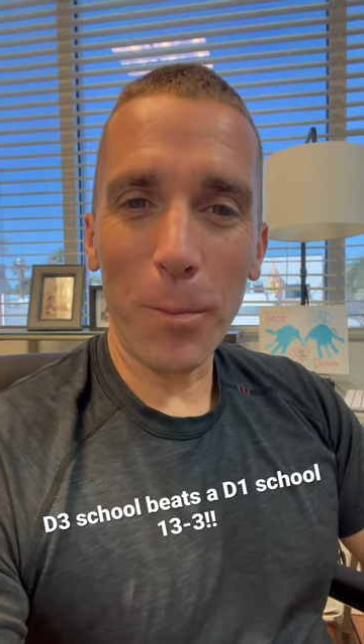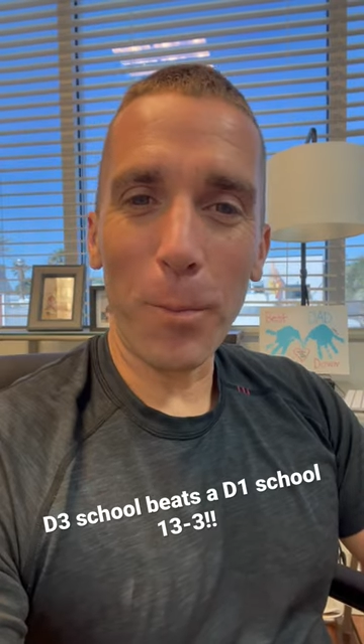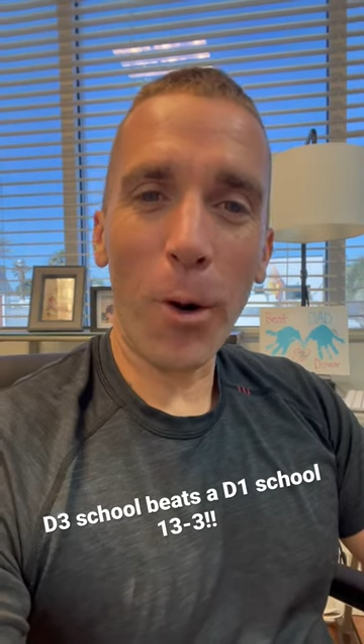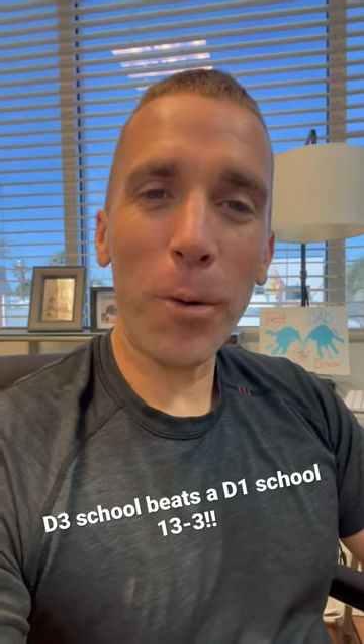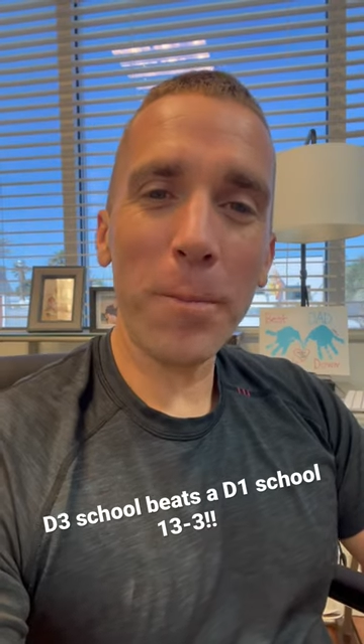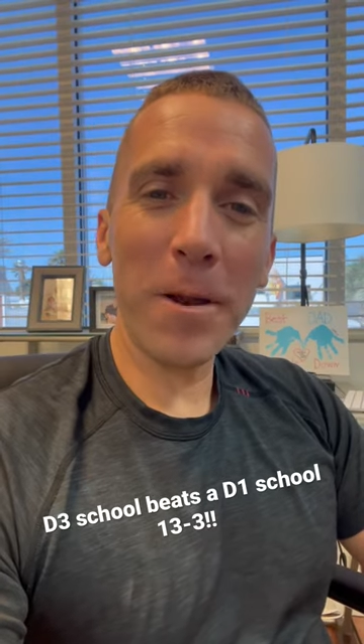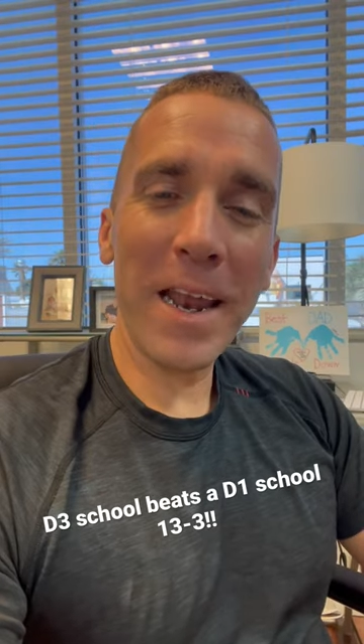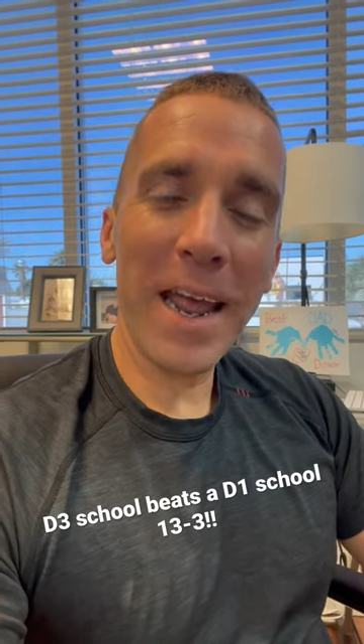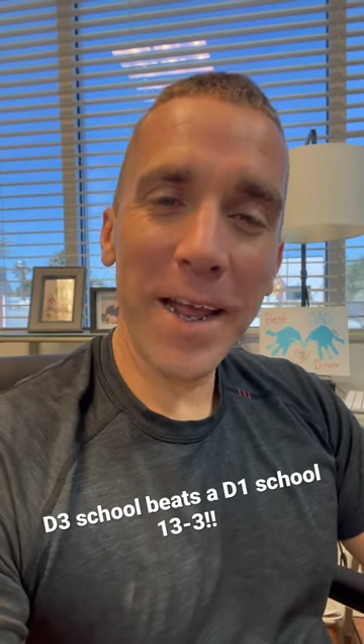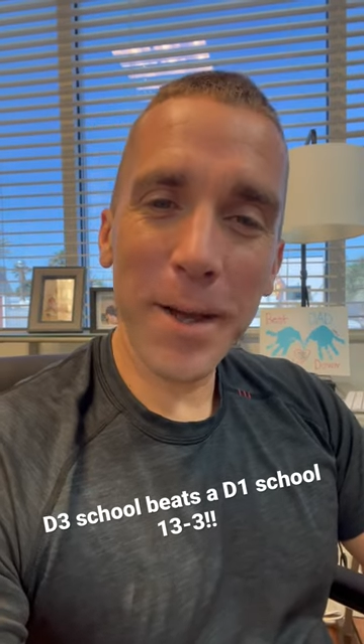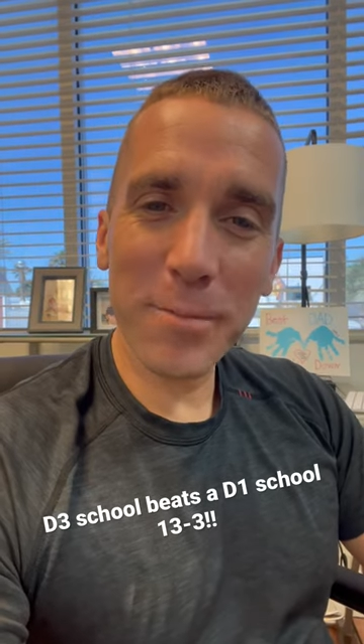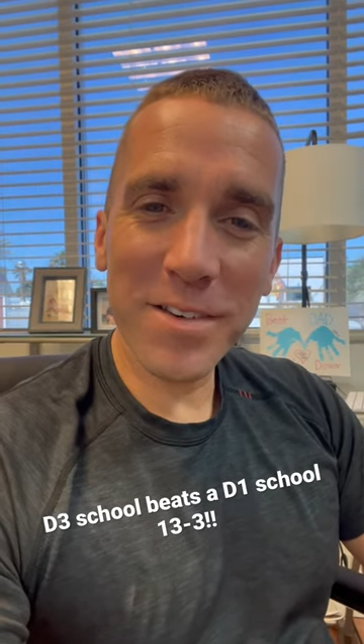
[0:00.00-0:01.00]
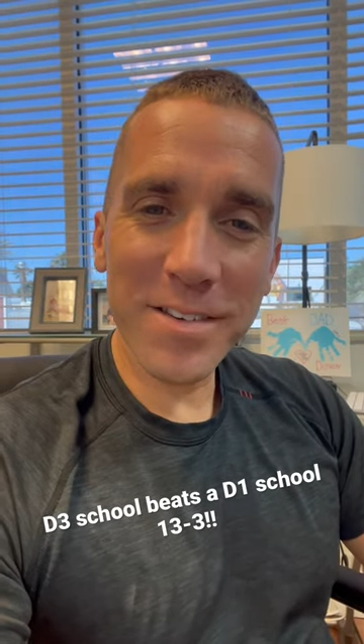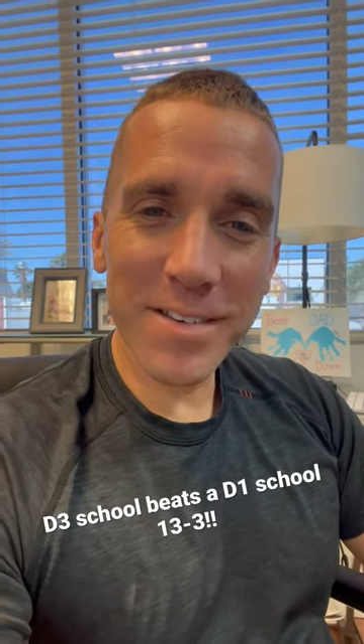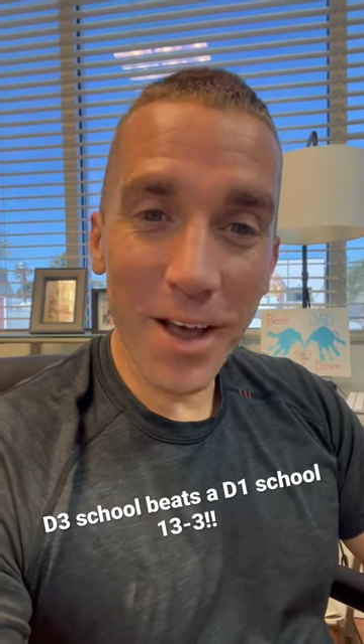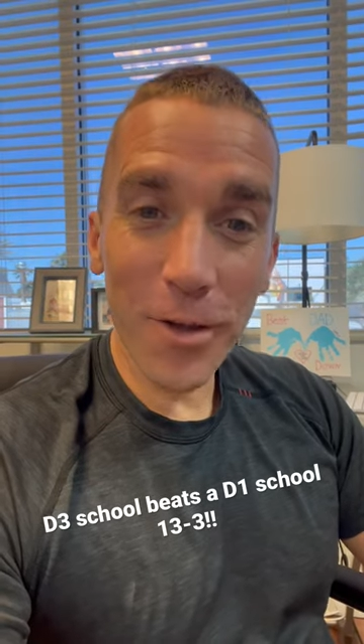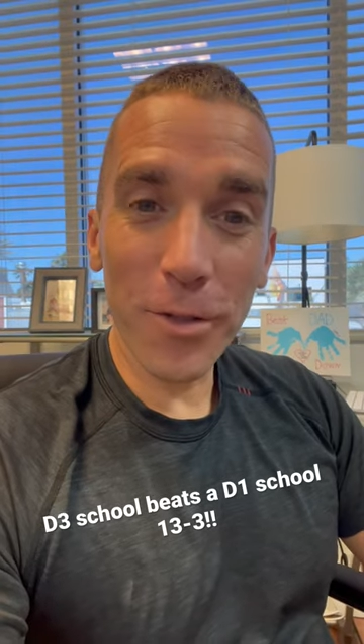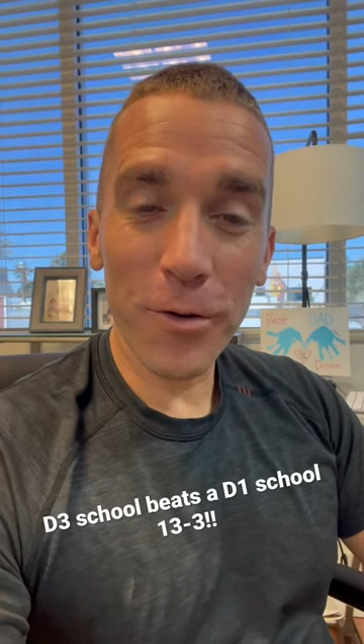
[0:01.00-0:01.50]
Birmingham
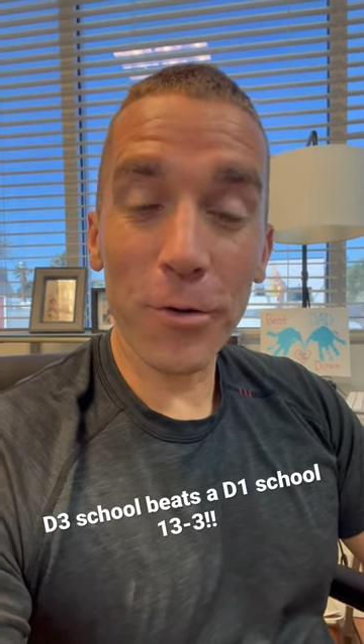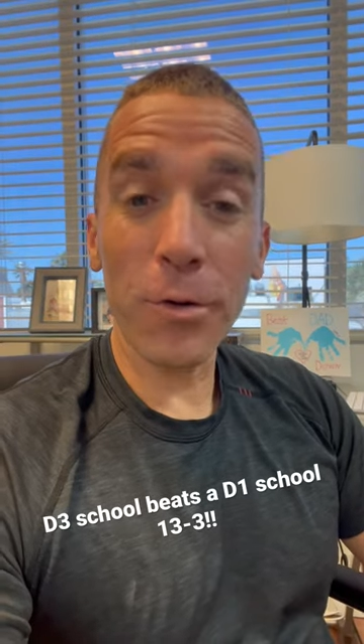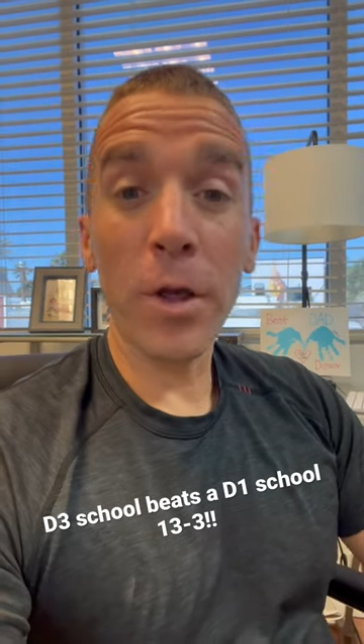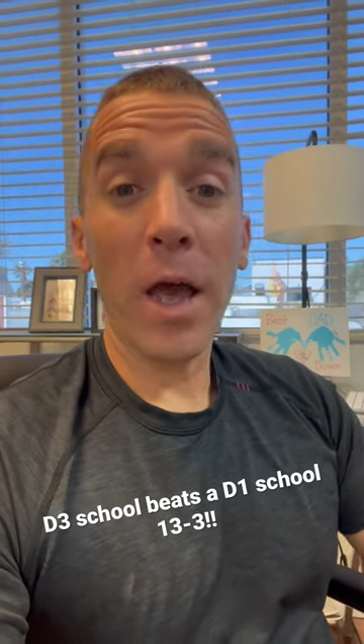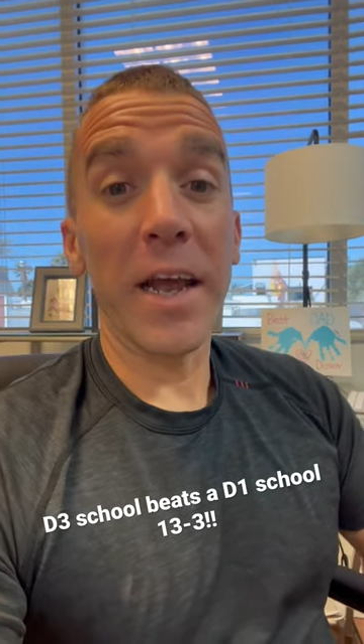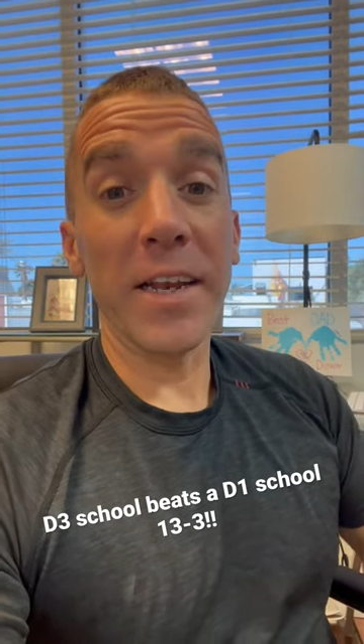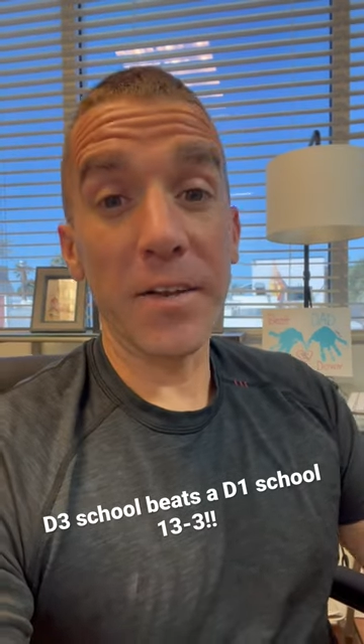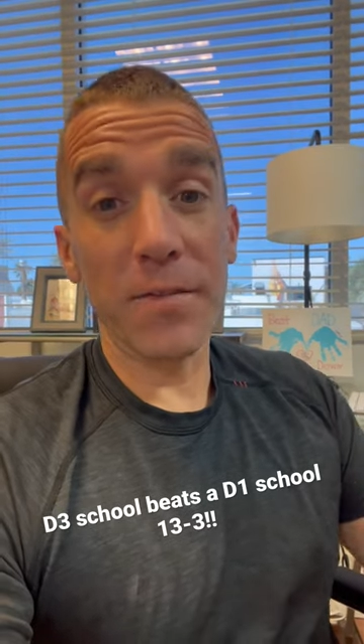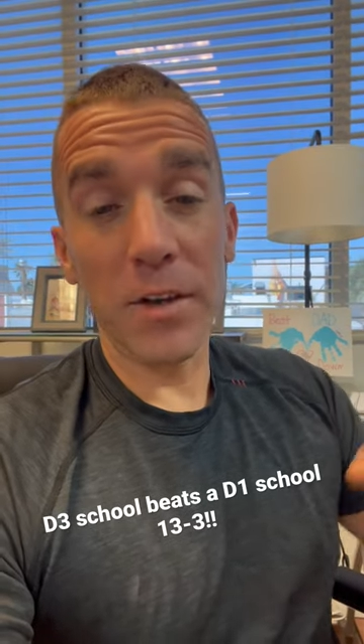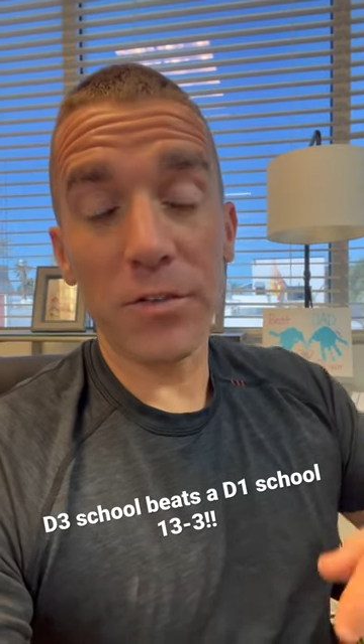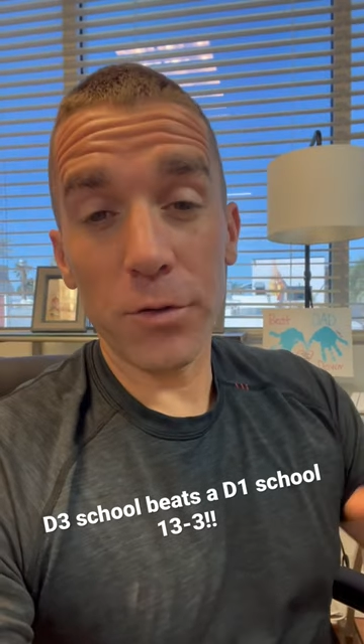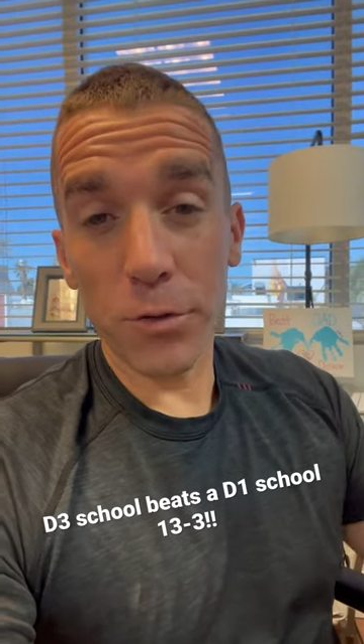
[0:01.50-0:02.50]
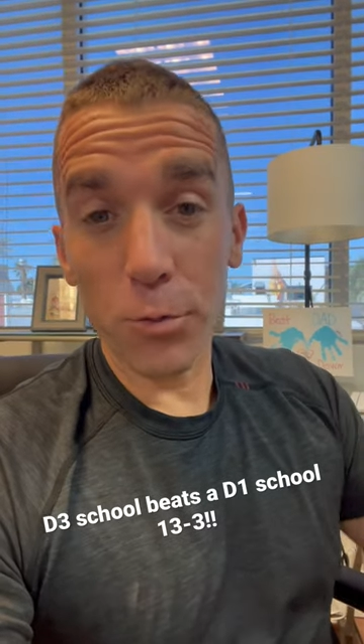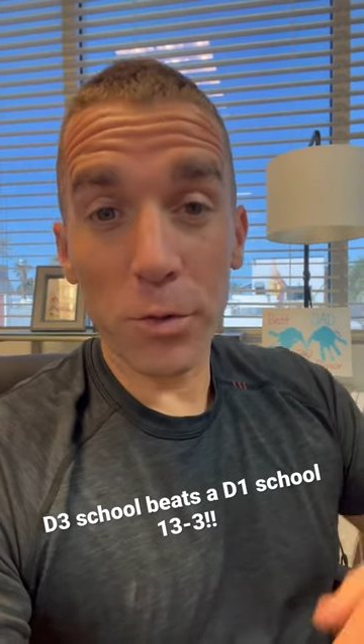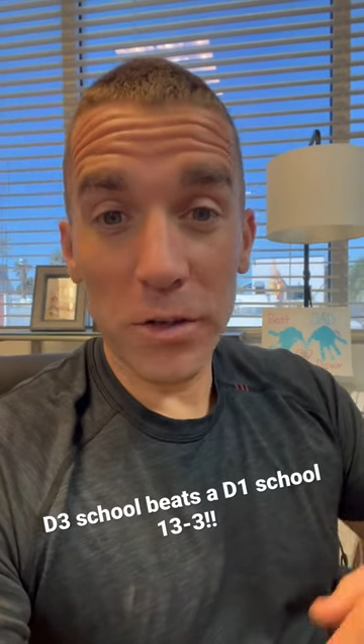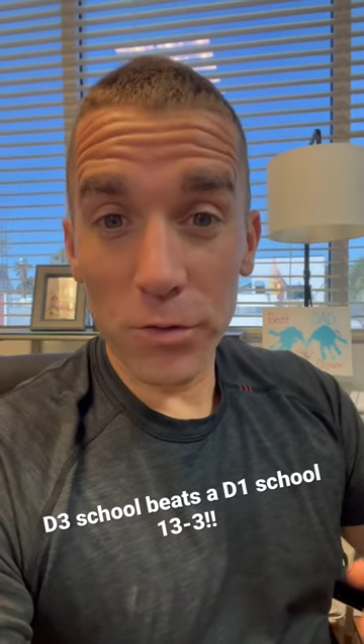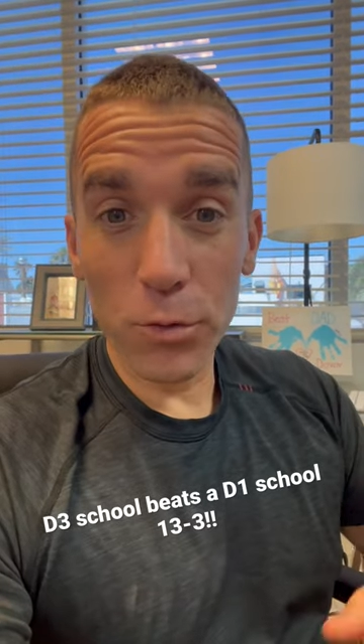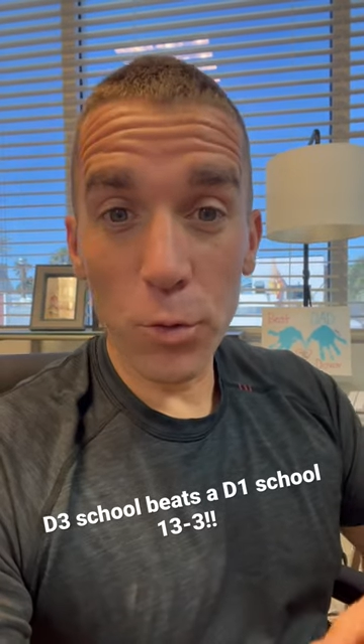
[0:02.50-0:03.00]
Southern, a Division 3
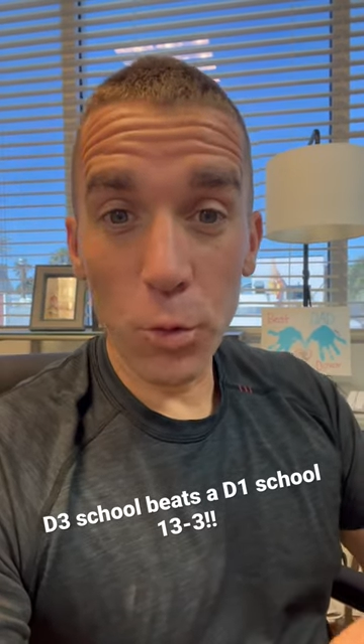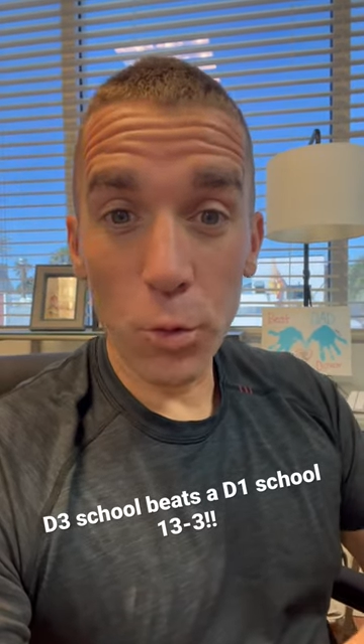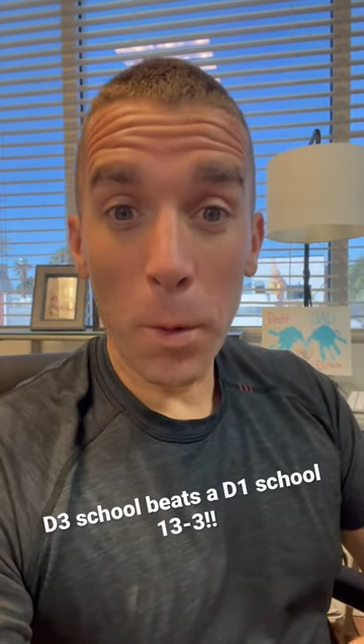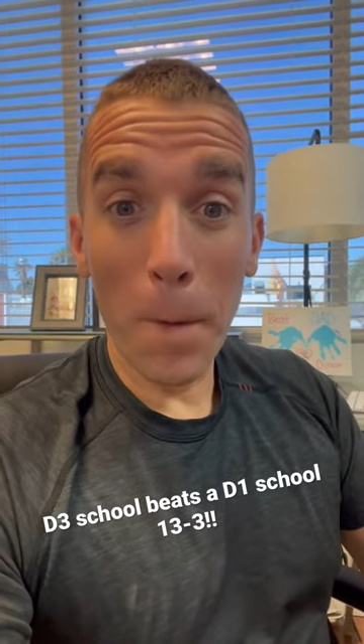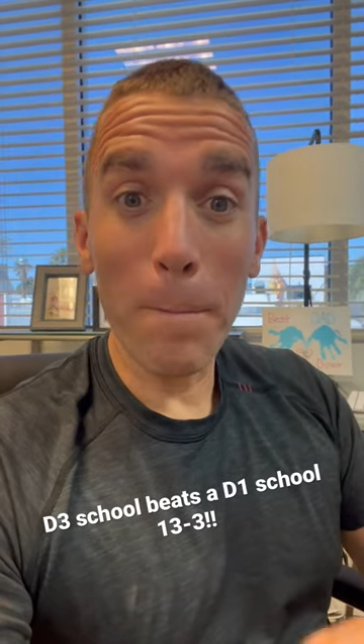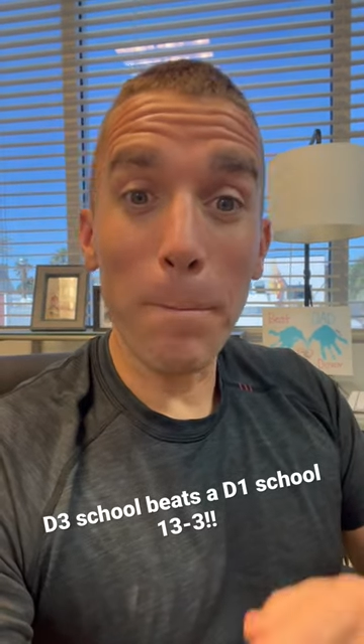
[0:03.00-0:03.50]
school,